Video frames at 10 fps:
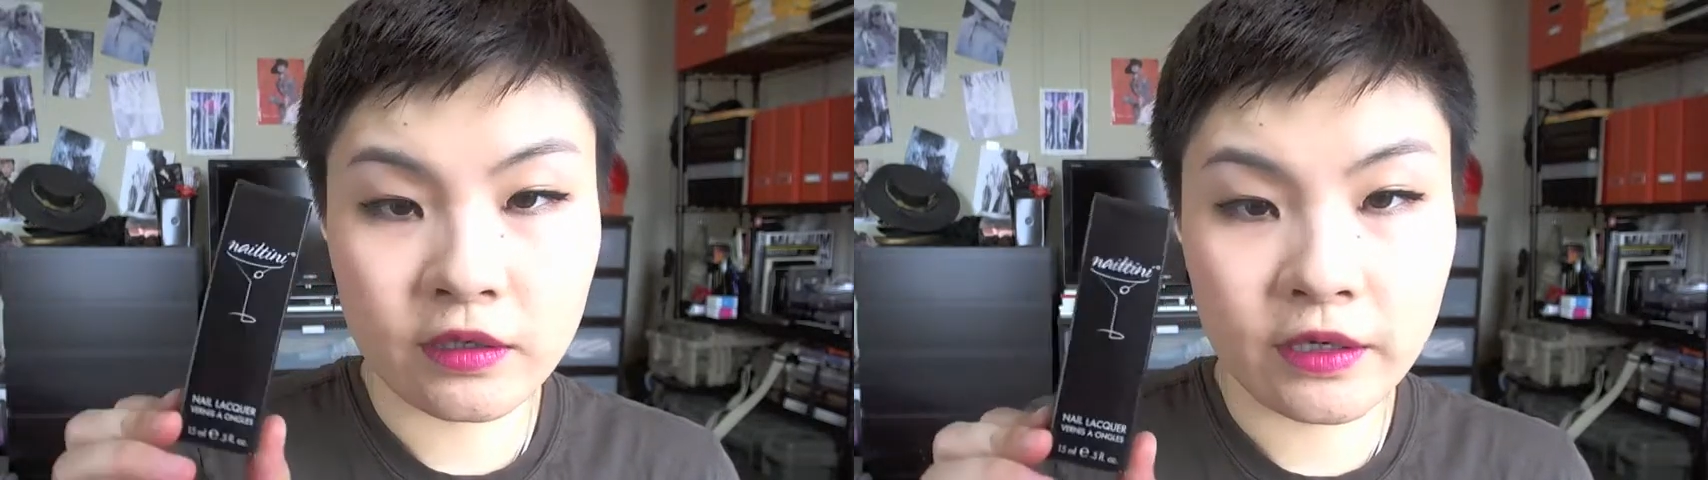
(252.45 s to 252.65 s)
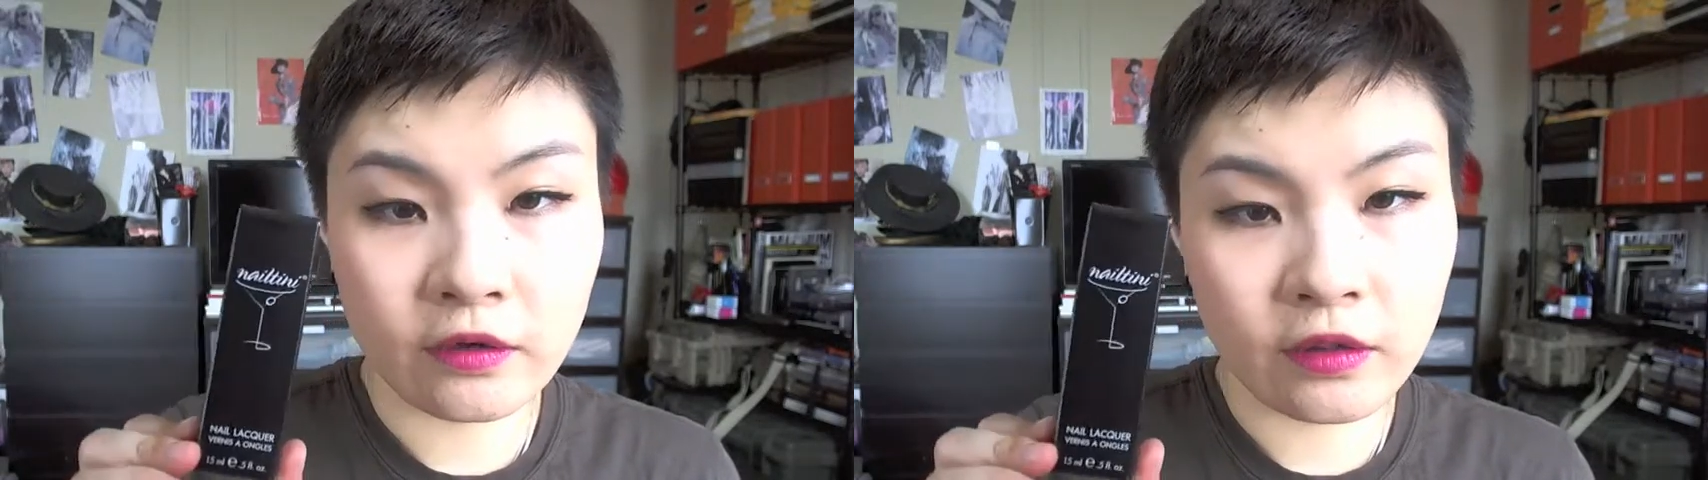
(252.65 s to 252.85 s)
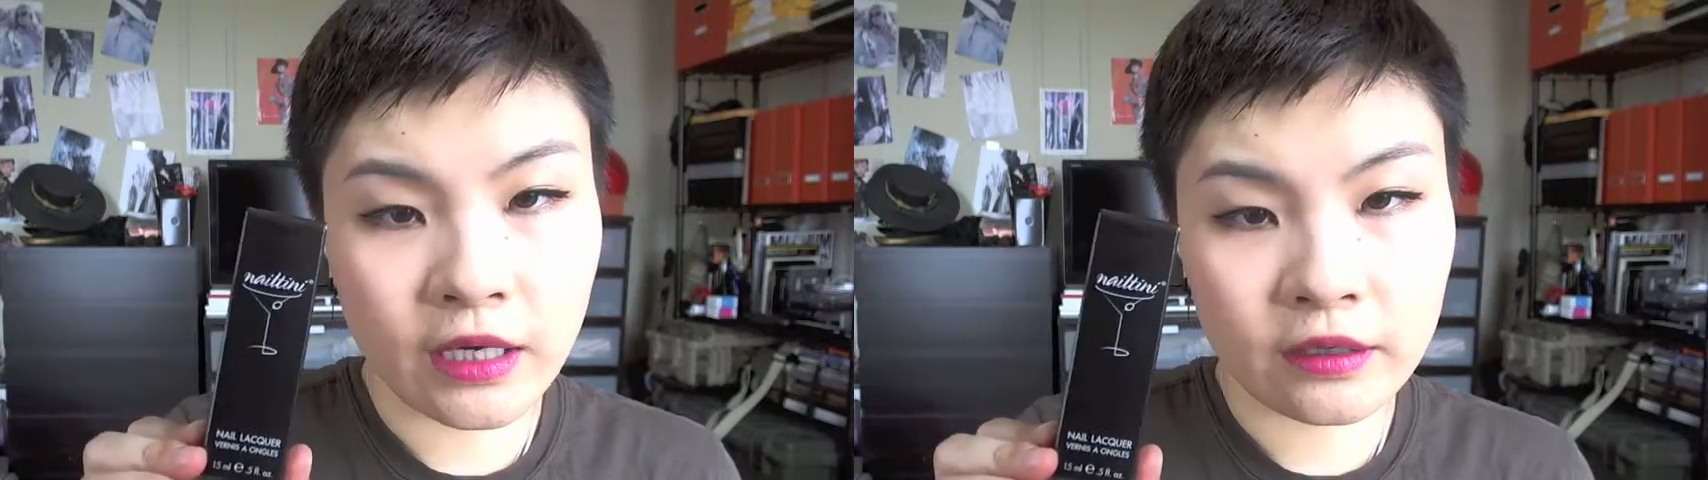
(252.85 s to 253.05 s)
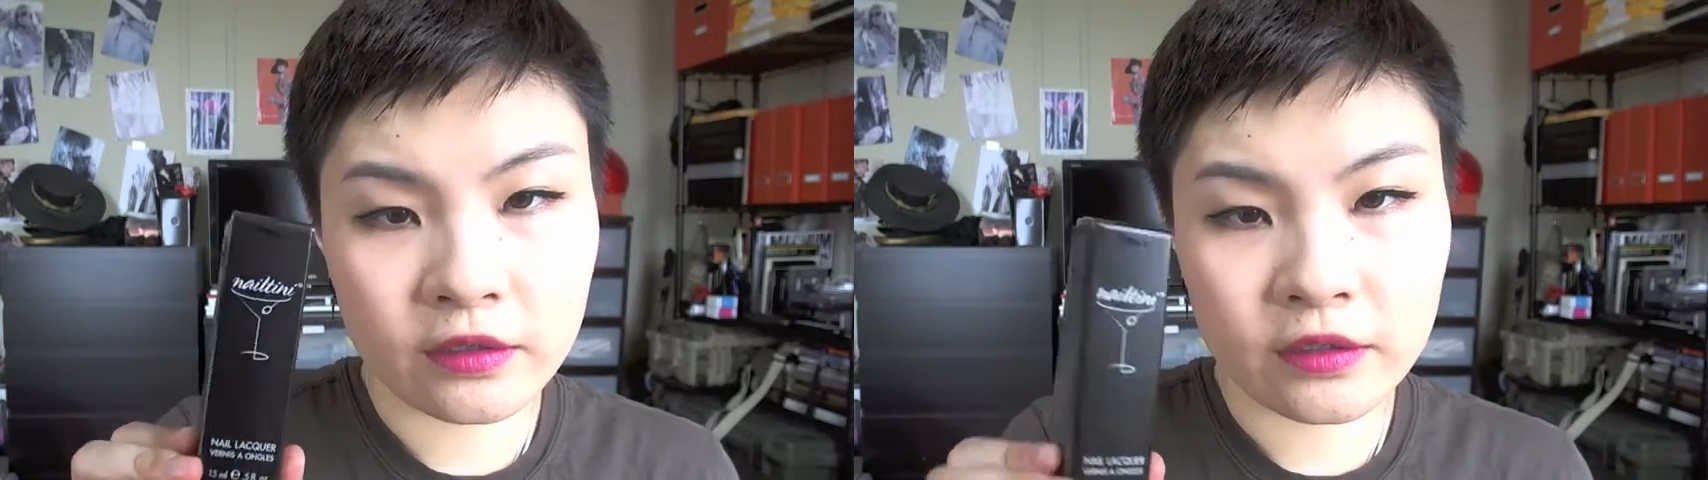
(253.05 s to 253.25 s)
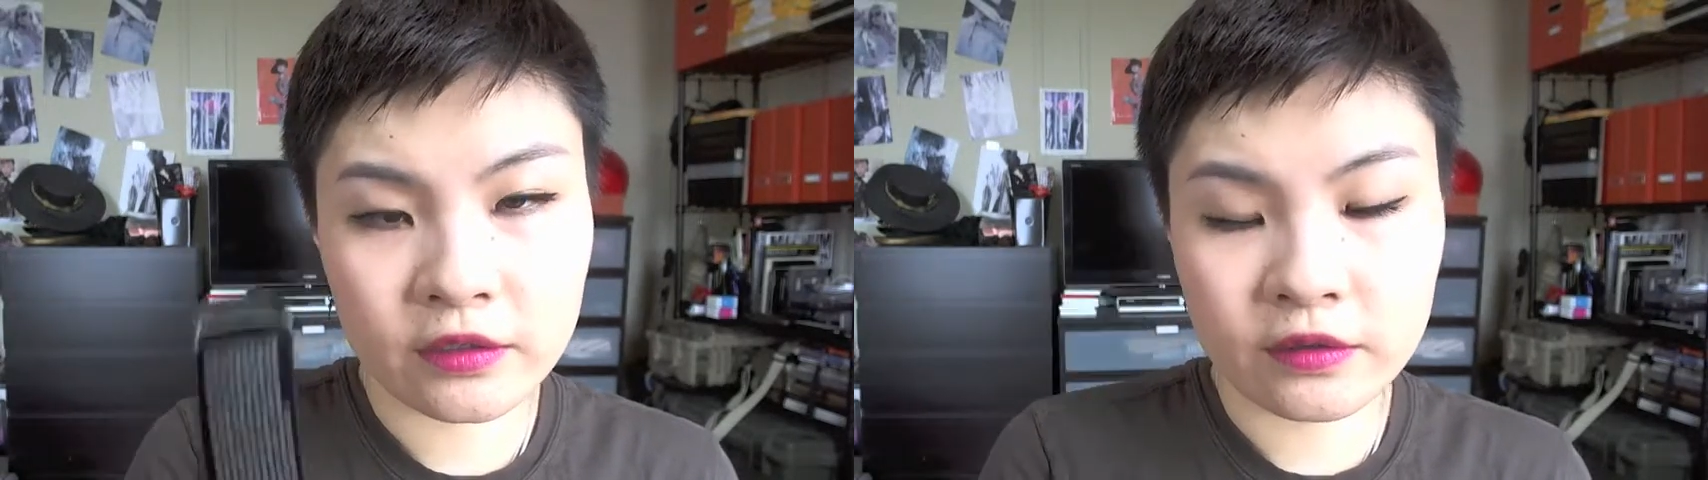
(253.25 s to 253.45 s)
nail
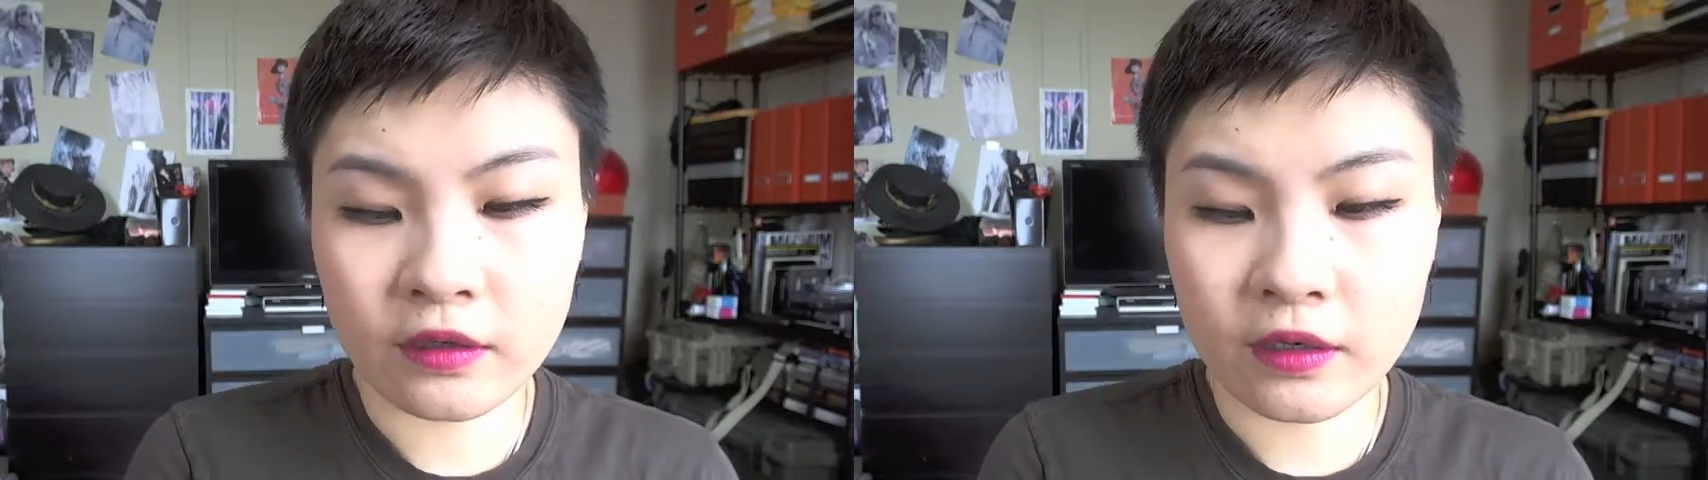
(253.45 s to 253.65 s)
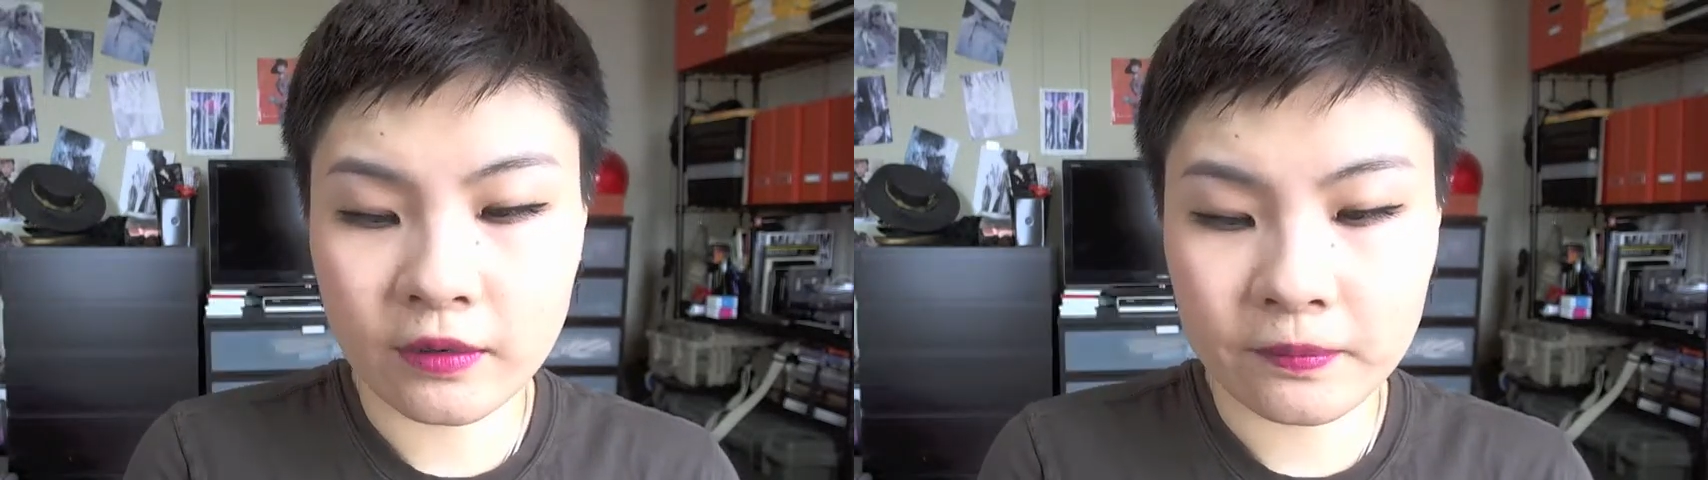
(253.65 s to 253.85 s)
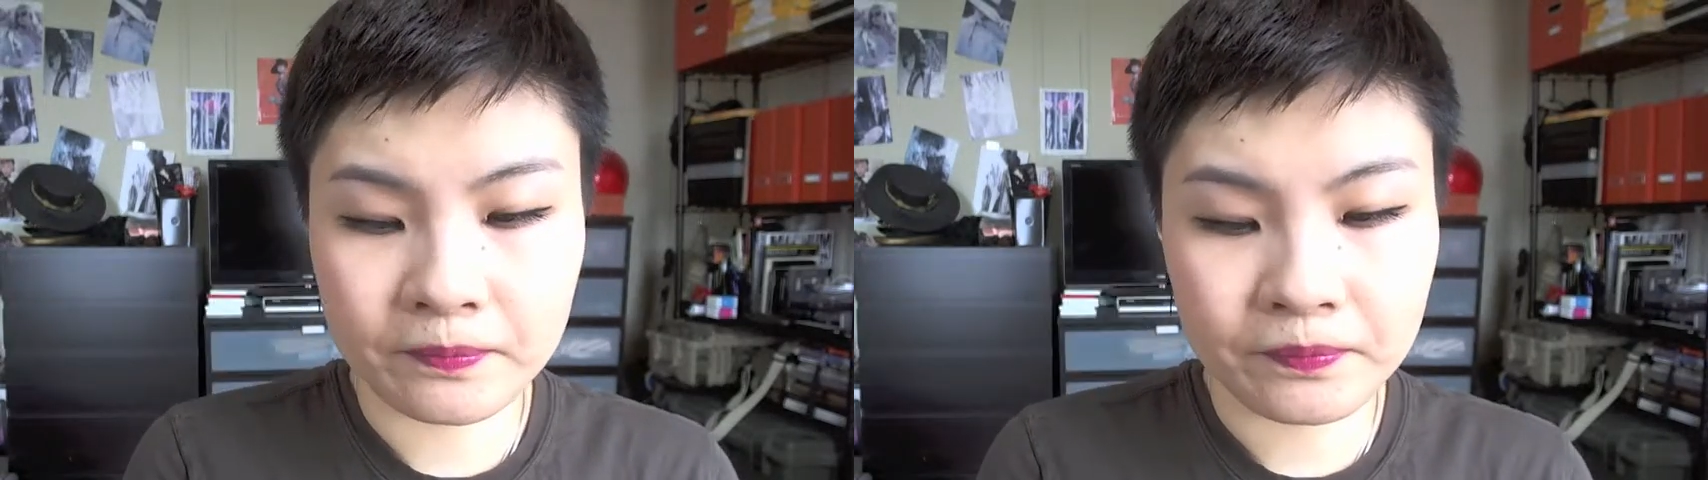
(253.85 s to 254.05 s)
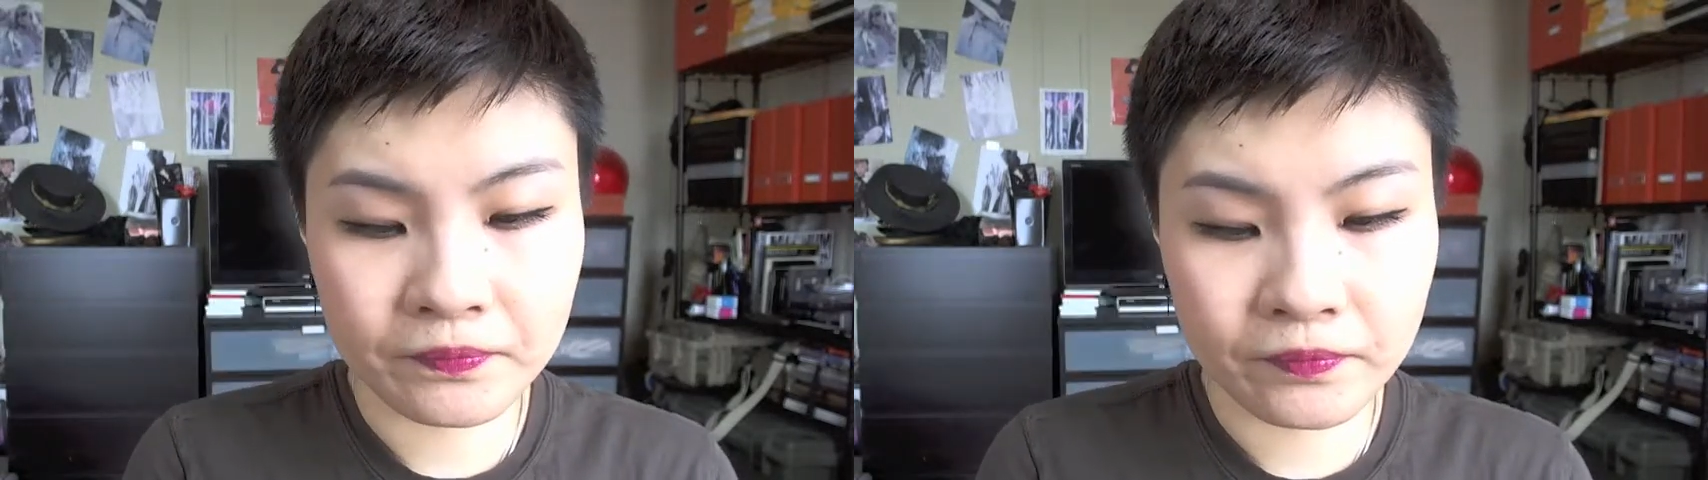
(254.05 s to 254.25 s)
lacquer. Um,